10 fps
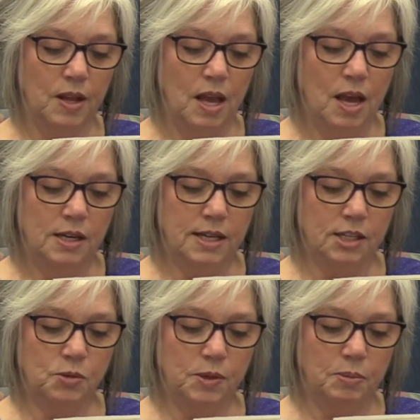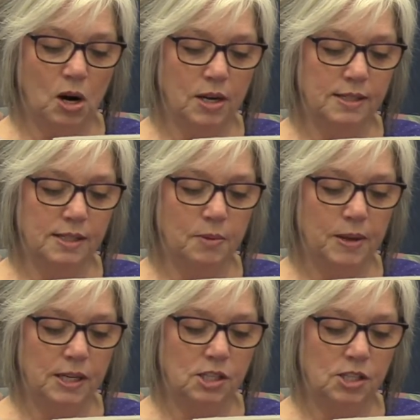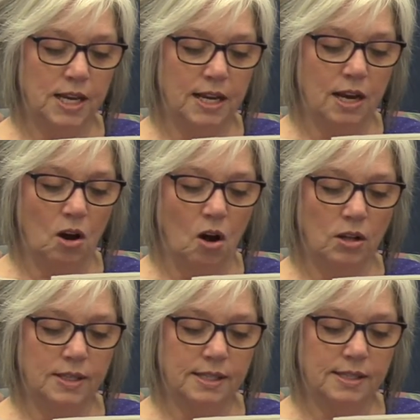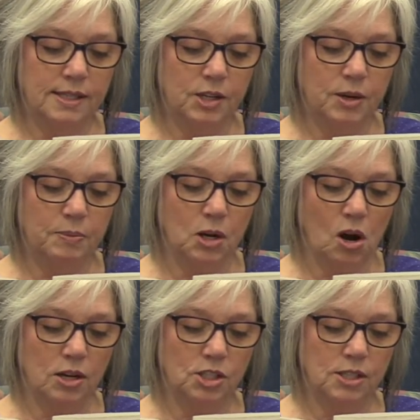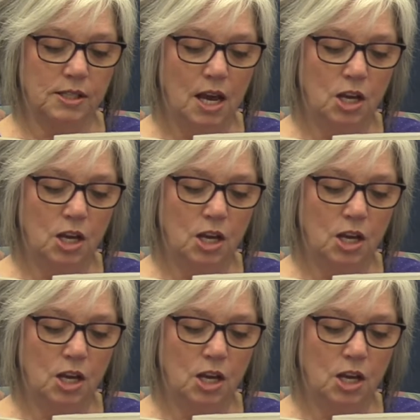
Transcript: Touchwood Park is committed to taking all necessary precautions